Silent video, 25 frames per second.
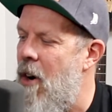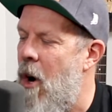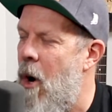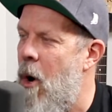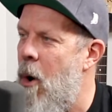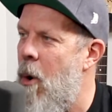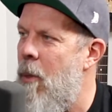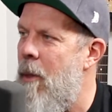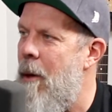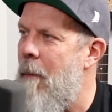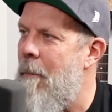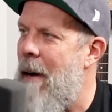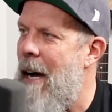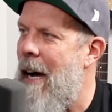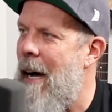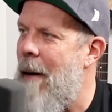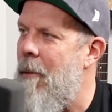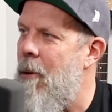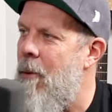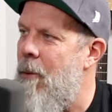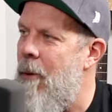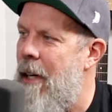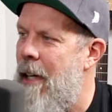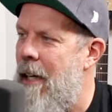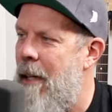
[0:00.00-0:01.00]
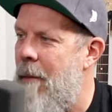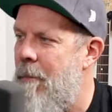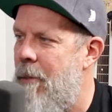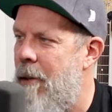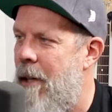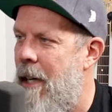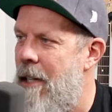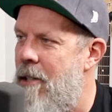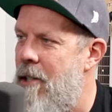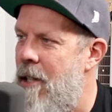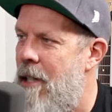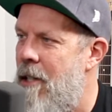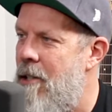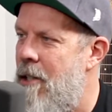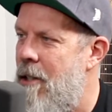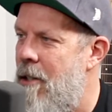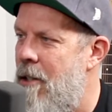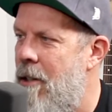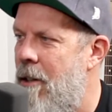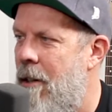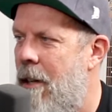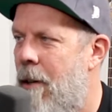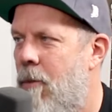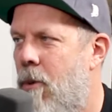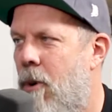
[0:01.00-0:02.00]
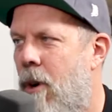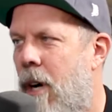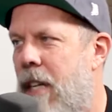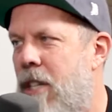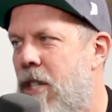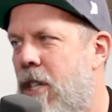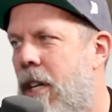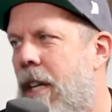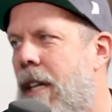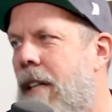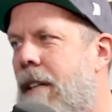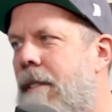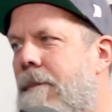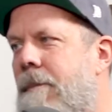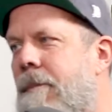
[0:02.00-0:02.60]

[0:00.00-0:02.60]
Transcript: on the Bible Reading Project so you can watch it.